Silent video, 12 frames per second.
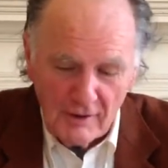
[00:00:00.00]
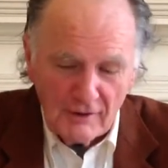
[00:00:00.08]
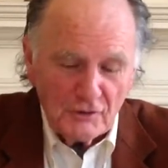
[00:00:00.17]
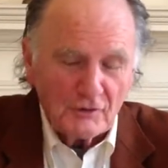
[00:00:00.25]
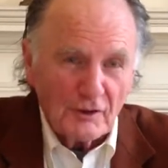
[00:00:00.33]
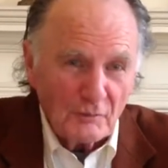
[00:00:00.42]

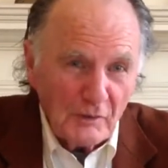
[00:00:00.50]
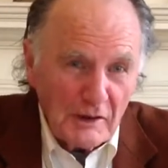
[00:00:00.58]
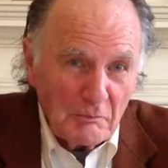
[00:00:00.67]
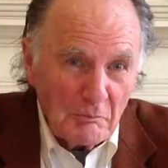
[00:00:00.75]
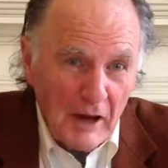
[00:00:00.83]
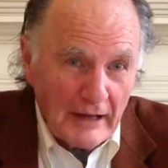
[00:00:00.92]
You can
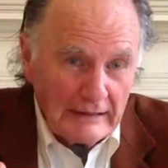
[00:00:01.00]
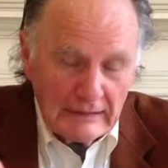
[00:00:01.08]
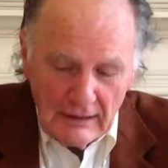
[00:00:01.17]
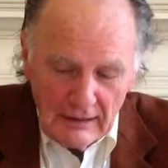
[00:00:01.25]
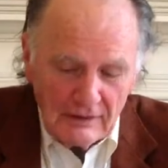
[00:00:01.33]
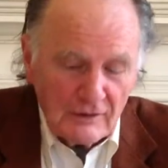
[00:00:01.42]
win money.
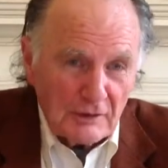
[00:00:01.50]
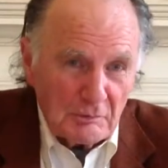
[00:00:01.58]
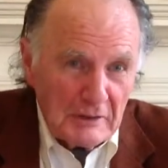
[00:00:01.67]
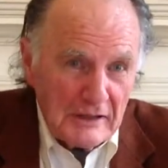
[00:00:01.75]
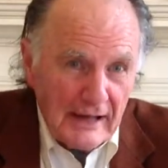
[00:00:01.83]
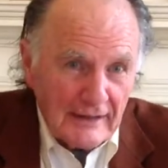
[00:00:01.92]
You can
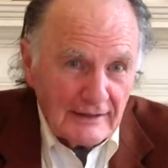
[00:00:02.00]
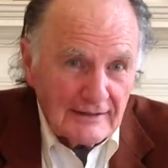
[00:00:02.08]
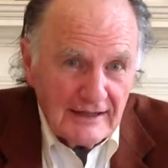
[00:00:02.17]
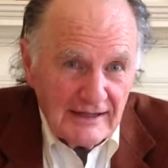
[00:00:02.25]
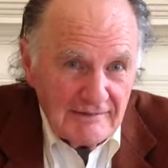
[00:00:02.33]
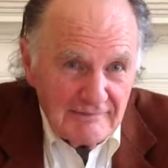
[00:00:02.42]
be on a
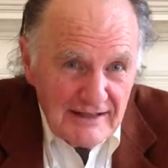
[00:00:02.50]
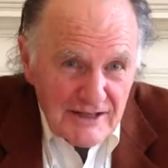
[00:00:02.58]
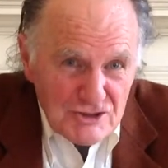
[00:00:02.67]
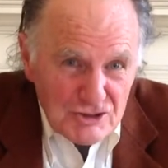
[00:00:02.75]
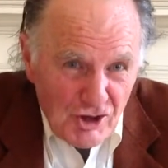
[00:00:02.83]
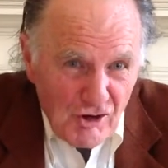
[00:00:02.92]
TV
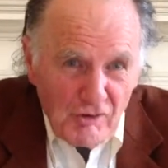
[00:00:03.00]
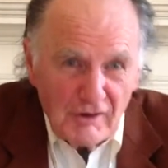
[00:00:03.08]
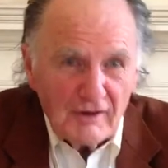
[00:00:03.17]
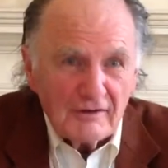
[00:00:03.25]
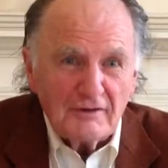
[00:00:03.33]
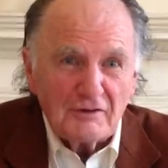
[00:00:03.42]
show.
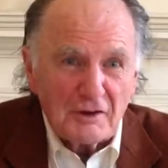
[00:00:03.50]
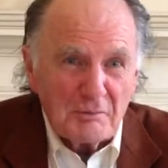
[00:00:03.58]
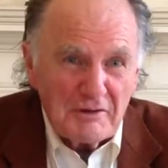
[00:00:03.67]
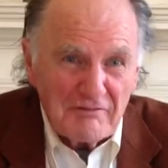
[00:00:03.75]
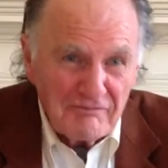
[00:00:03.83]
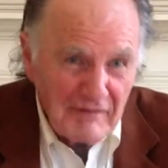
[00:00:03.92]
You can
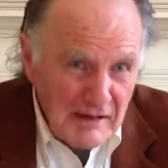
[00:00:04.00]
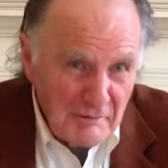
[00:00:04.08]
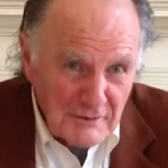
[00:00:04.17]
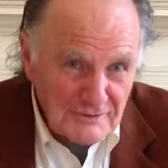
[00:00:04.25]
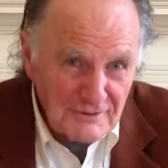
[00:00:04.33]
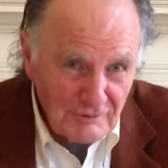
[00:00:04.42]
be
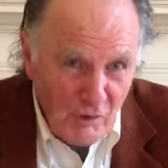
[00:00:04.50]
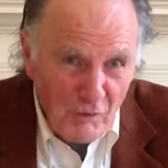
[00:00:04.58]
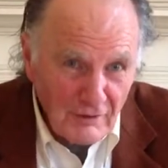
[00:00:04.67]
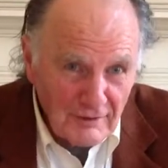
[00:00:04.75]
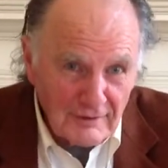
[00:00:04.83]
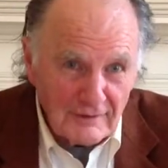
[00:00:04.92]
famous
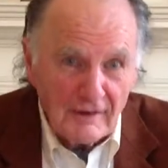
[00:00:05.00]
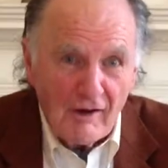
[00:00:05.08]
locally.